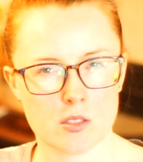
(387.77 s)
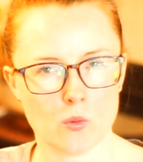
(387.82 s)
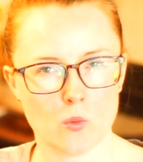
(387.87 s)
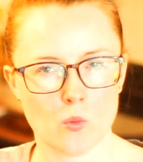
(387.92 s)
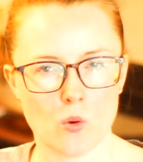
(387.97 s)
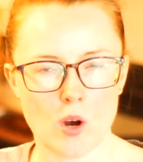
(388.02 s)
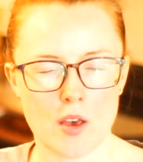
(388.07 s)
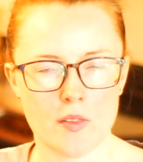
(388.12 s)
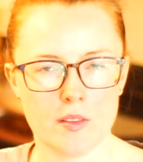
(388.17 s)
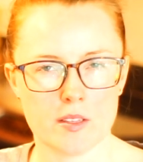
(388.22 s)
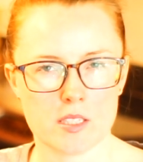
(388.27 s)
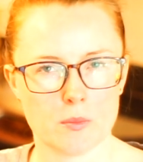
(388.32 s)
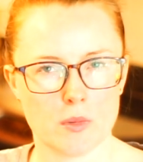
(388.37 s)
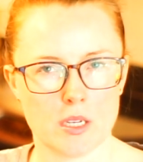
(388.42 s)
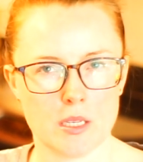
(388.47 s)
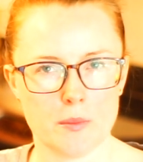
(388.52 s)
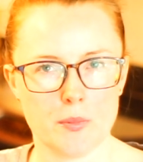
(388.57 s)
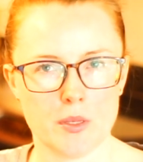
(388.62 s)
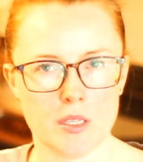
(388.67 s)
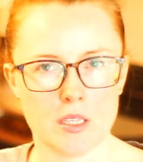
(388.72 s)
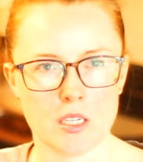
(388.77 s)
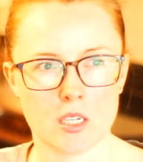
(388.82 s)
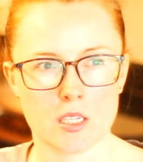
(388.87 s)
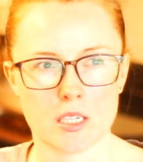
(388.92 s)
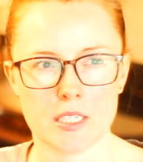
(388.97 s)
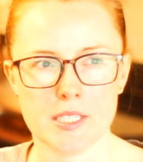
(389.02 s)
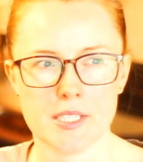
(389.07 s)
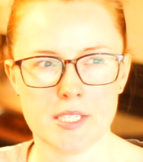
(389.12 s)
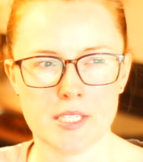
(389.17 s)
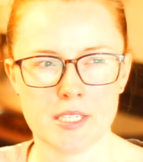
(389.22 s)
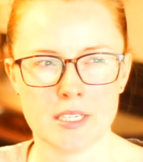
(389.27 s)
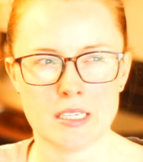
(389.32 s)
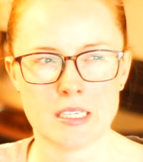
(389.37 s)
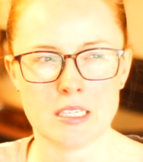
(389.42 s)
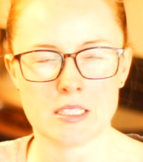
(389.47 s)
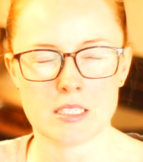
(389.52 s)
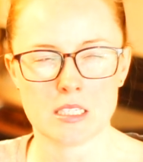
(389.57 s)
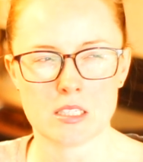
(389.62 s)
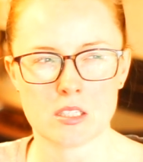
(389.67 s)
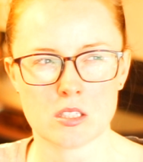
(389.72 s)
why this might be a good idea
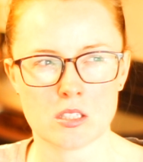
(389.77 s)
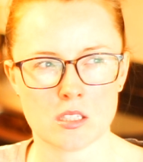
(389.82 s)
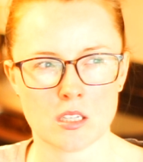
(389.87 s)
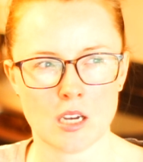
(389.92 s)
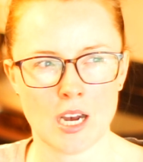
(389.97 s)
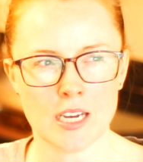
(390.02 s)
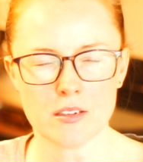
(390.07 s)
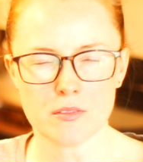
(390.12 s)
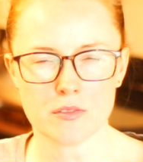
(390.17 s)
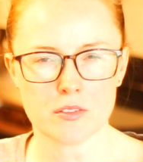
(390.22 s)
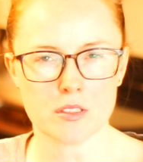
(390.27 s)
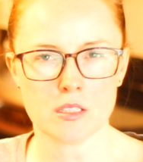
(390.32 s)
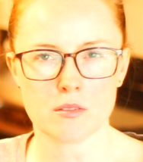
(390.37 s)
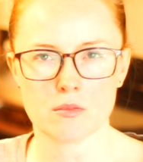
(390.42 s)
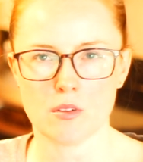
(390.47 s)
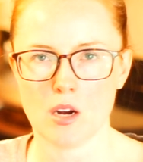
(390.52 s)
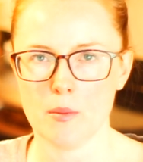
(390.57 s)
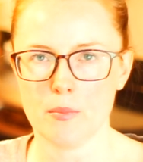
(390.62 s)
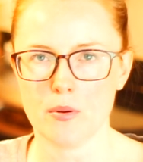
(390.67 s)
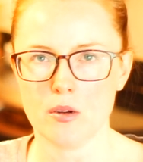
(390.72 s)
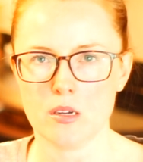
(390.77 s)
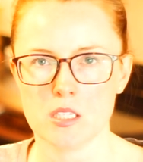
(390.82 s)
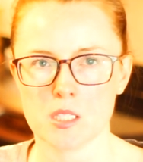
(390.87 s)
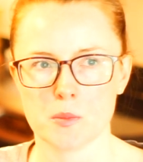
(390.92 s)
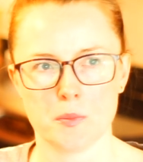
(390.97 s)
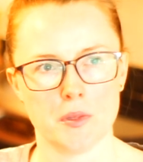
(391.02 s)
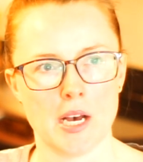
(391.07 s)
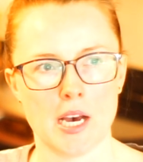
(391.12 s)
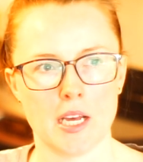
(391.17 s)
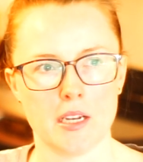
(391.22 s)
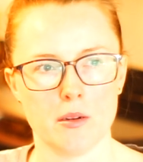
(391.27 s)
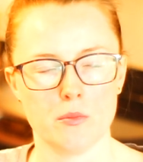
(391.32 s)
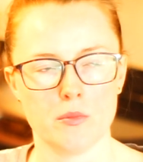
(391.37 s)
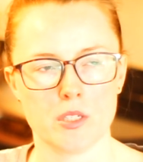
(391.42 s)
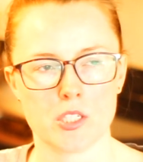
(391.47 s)
is it's kind of really Ron Paul's plan,